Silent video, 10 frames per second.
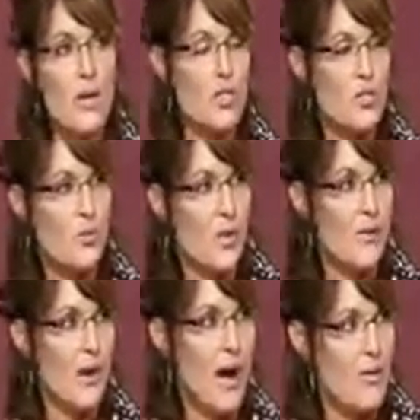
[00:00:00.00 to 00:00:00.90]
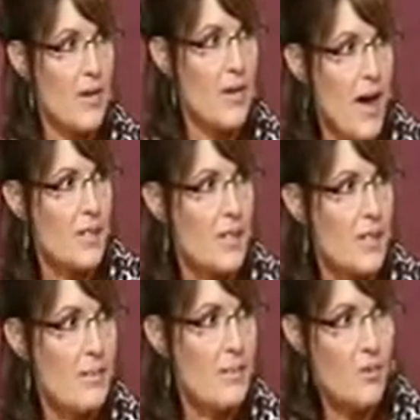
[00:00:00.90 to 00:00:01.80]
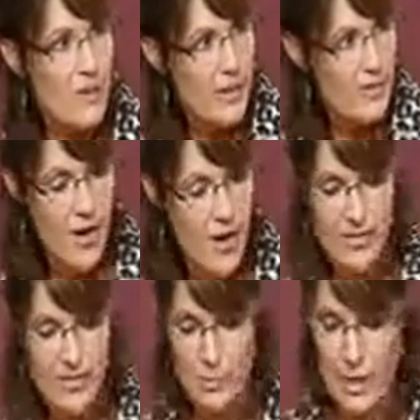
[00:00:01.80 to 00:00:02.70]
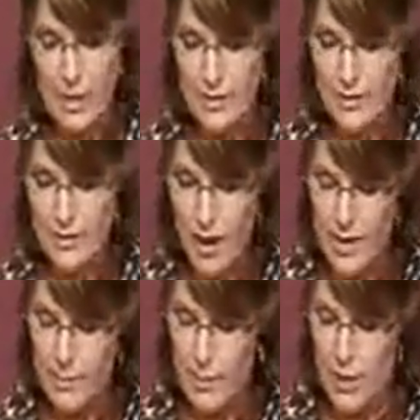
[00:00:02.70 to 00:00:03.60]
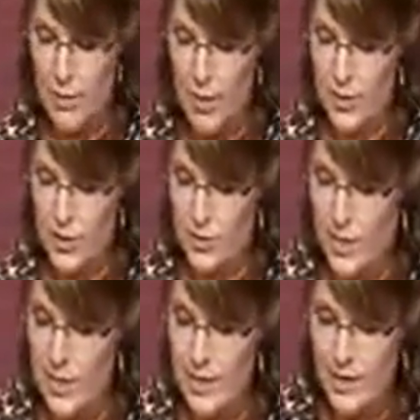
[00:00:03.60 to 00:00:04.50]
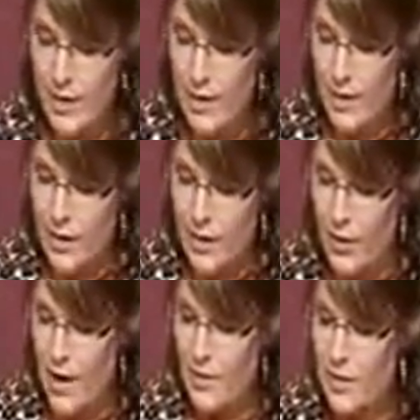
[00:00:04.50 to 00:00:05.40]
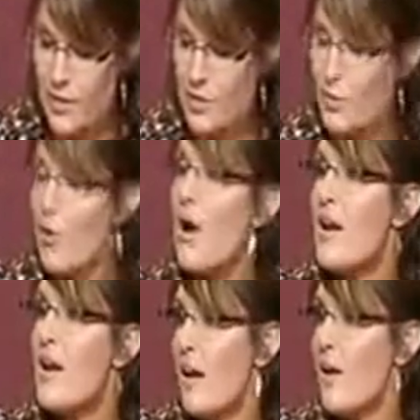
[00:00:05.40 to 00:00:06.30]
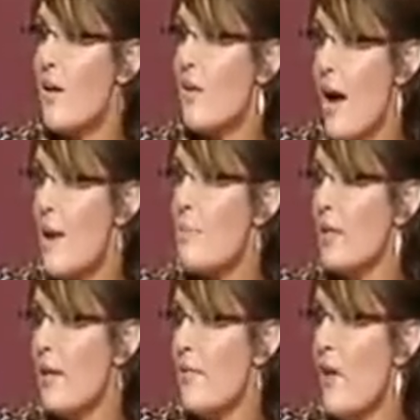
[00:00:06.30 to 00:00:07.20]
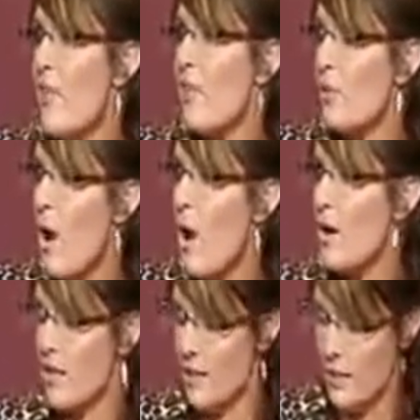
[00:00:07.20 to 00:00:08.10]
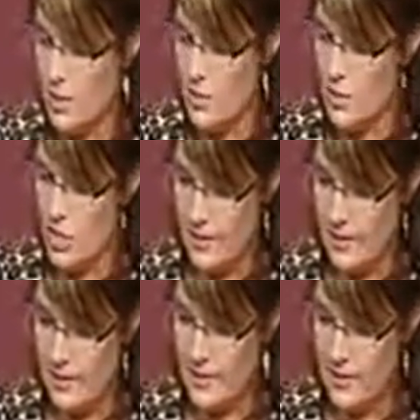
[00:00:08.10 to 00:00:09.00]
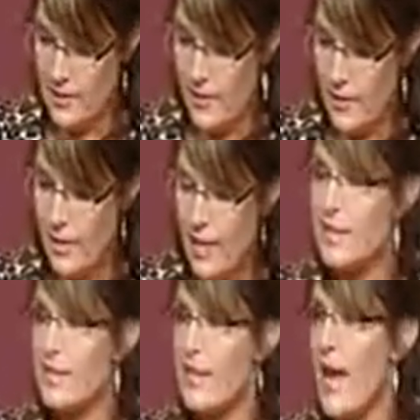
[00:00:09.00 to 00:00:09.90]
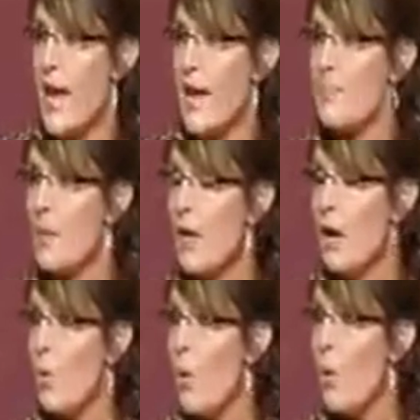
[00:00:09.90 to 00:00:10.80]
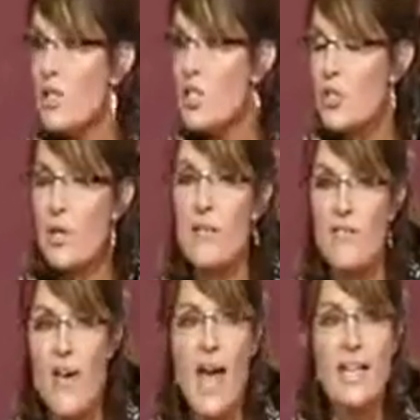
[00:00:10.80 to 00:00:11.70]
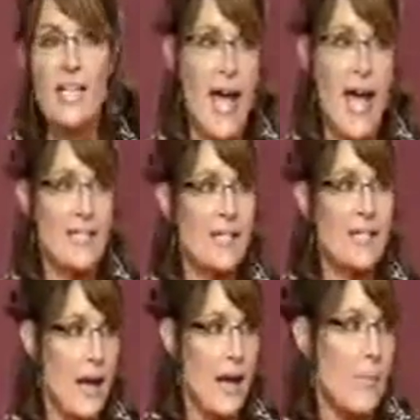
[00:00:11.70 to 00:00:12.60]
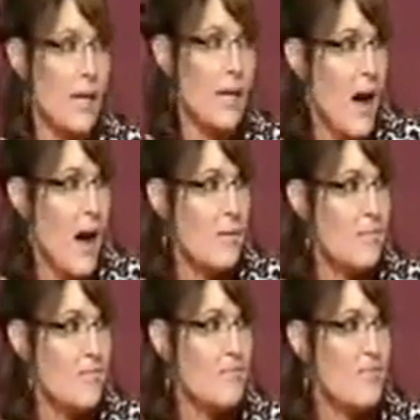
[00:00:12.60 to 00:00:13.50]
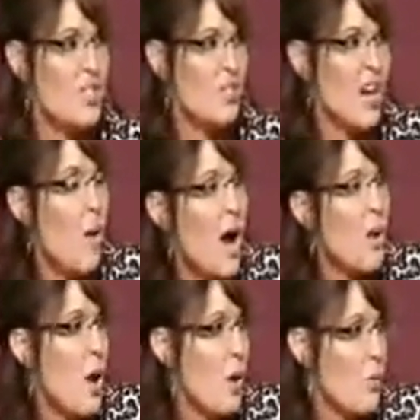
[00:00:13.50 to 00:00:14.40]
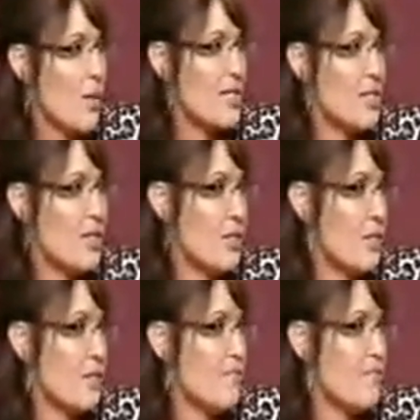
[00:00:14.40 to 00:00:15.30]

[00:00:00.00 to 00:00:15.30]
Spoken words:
Street crowd, now it seems to have evolved a bit. Occupy Wall Street crowd has drawn now, I believe, the wrong conclusions. They say, Wall Street fat cats got a bailout, so now I want one too.